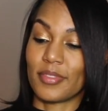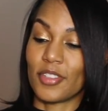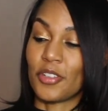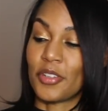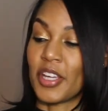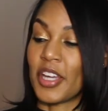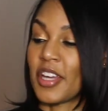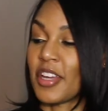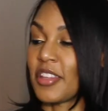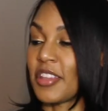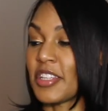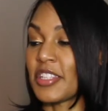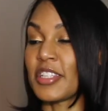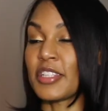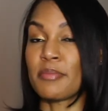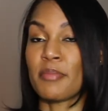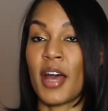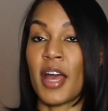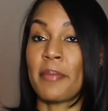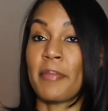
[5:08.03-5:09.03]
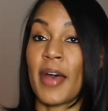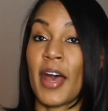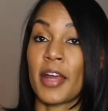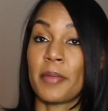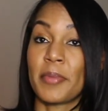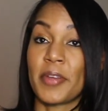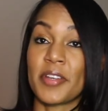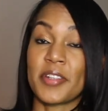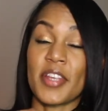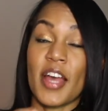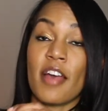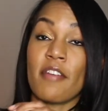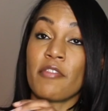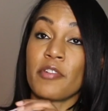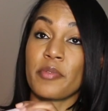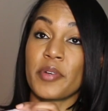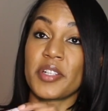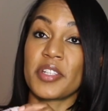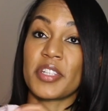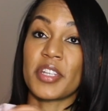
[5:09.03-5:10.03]
okay, this is my bad because
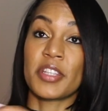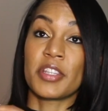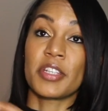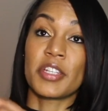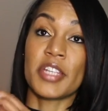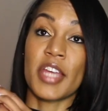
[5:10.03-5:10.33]
everyone said the